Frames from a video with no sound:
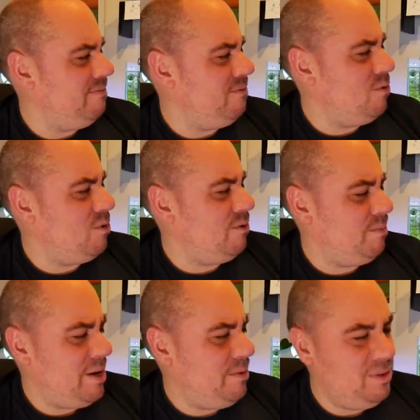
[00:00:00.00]
£4,
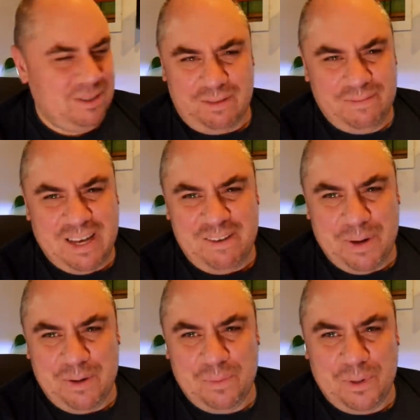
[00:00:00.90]

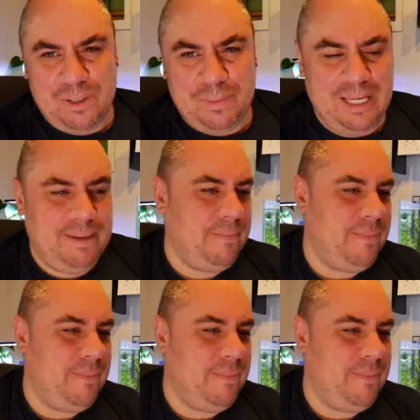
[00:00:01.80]
£5 possibly.